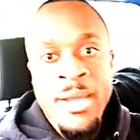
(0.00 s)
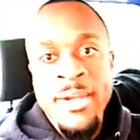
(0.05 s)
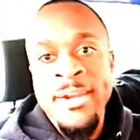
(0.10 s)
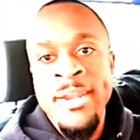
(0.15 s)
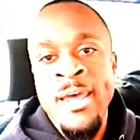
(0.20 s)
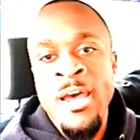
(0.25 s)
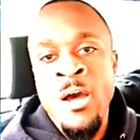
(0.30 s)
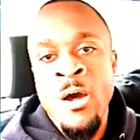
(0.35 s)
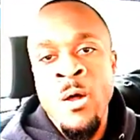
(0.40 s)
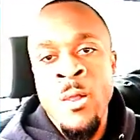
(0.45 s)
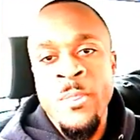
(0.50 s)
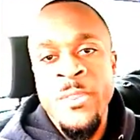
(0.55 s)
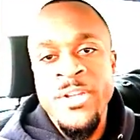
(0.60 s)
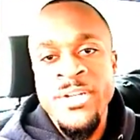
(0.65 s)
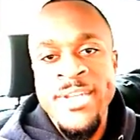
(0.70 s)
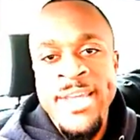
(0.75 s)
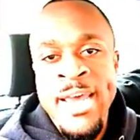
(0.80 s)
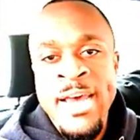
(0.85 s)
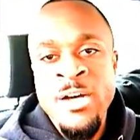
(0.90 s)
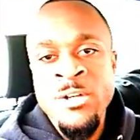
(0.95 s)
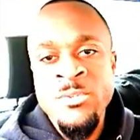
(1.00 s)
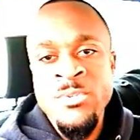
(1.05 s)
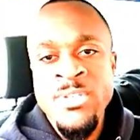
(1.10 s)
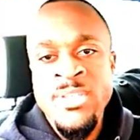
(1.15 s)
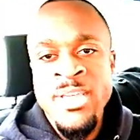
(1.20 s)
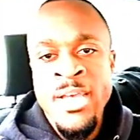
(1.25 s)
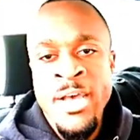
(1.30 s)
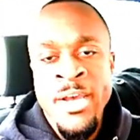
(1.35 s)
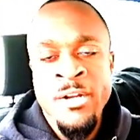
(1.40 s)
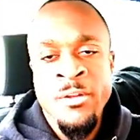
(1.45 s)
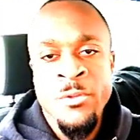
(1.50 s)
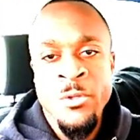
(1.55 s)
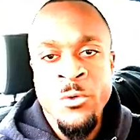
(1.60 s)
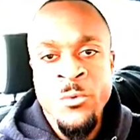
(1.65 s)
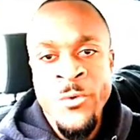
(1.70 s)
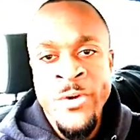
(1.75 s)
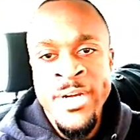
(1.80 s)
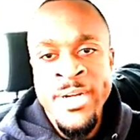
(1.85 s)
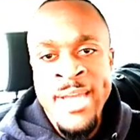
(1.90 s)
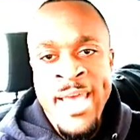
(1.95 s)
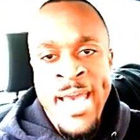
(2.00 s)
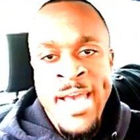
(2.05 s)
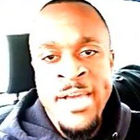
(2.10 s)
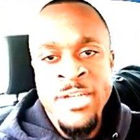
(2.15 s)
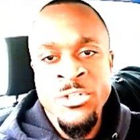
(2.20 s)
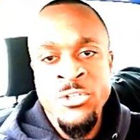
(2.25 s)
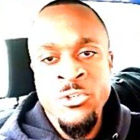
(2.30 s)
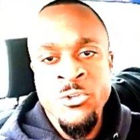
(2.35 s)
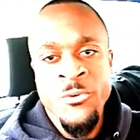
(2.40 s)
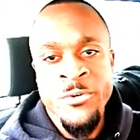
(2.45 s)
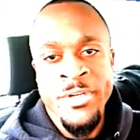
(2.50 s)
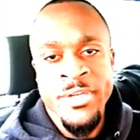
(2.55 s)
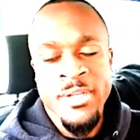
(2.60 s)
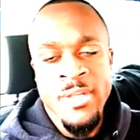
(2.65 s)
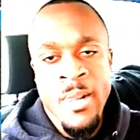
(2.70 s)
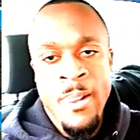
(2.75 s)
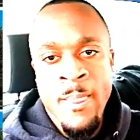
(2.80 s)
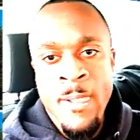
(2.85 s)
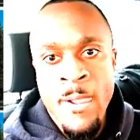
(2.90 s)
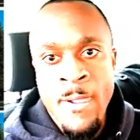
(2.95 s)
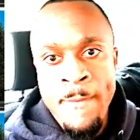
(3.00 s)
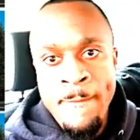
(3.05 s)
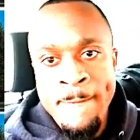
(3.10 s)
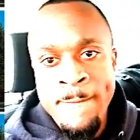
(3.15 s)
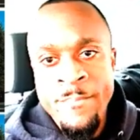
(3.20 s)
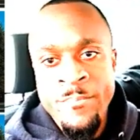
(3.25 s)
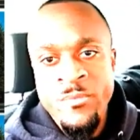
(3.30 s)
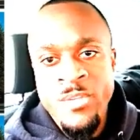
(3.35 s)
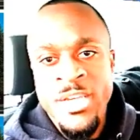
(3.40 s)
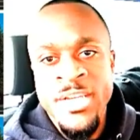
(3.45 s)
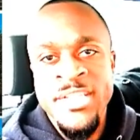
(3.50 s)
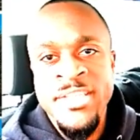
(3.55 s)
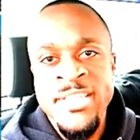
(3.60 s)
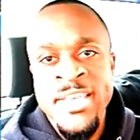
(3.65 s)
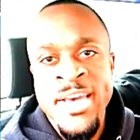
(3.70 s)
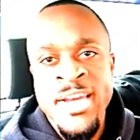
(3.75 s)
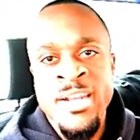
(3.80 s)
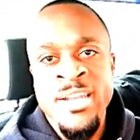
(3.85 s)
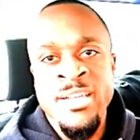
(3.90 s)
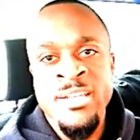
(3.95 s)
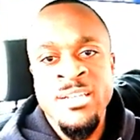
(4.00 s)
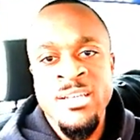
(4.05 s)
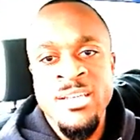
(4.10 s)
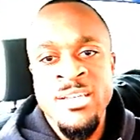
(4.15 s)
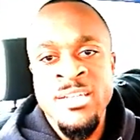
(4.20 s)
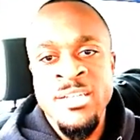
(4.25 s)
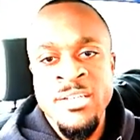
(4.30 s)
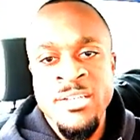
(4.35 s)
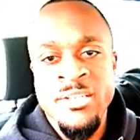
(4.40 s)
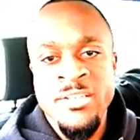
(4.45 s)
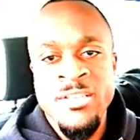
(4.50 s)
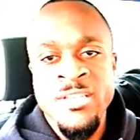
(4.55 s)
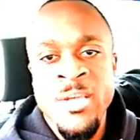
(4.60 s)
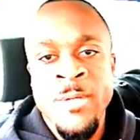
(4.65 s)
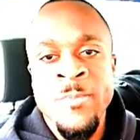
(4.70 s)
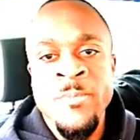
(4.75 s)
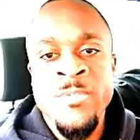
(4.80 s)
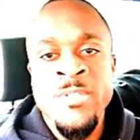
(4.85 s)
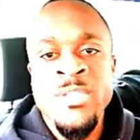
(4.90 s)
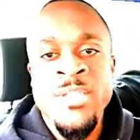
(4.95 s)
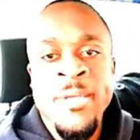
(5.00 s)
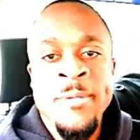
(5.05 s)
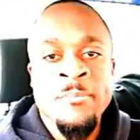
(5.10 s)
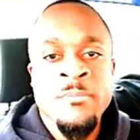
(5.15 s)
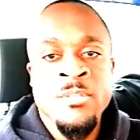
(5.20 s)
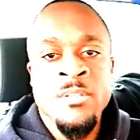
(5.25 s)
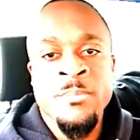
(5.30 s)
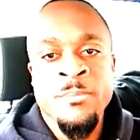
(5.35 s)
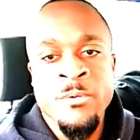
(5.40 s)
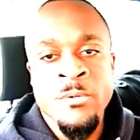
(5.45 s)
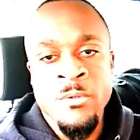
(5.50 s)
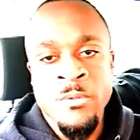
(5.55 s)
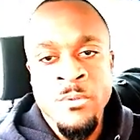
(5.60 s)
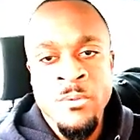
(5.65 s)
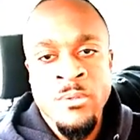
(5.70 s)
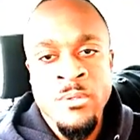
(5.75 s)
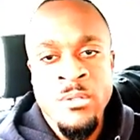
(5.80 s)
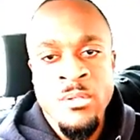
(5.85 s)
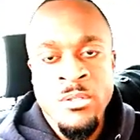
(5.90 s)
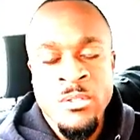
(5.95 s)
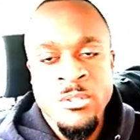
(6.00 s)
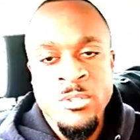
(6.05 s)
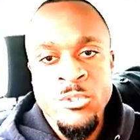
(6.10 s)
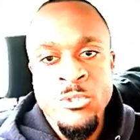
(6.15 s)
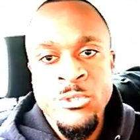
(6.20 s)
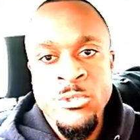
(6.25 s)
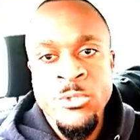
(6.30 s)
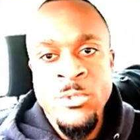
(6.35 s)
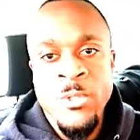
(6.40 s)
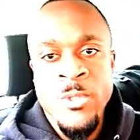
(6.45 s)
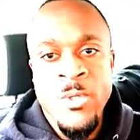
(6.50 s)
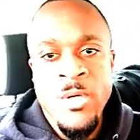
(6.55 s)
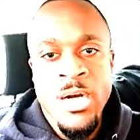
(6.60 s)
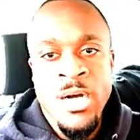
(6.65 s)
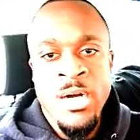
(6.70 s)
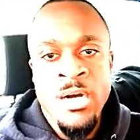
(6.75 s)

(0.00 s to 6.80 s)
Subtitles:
Now, the downside of the green ash tree is that it is susceptible to